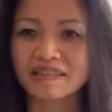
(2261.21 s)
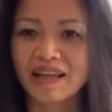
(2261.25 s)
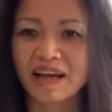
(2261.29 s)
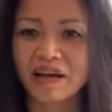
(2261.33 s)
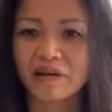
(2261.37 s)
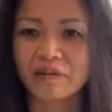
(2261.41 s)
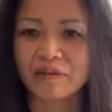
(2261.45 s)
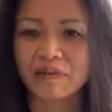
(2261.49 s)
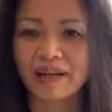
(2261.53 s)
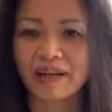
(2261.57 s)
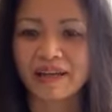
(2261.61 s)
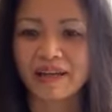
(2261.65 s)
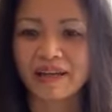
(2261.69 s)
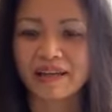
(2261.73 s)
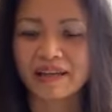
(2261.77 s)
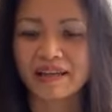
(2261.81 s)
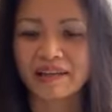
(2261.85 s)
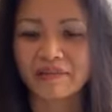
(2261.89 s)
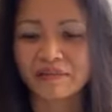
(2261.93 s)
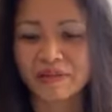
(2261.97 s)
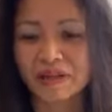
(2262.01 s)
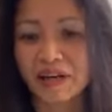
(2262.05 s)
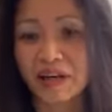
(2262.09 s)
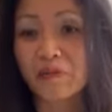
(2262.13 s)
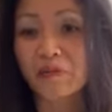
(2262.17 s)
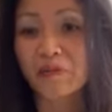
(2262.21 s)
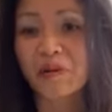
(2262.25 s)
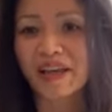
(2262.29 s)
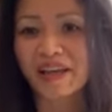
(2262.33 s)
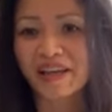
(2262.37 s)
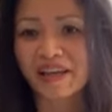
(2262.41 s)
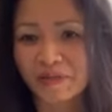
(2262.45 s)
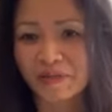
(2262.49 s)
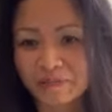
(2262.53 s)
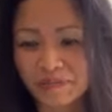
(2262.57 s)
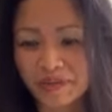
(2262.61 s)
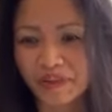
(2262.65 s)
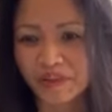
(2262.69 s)
That way, when I wake
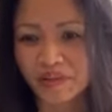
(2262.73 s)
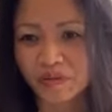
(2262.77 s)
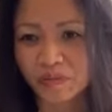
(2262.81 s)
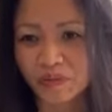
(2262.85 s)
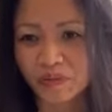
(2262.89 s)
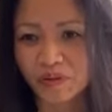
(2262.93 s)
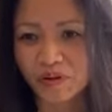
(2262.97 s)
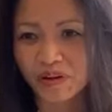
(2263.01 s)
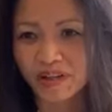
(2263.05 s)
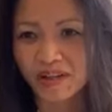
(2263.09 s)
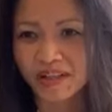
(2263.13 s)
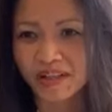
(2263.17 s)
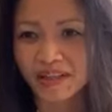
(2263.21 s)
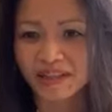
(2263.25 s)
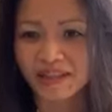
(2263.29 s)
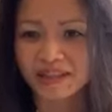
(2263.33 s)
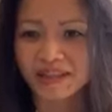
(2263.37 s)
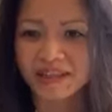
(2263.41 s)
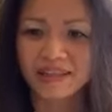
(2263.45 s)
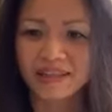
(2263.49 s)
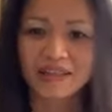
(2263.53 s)
up in the morning,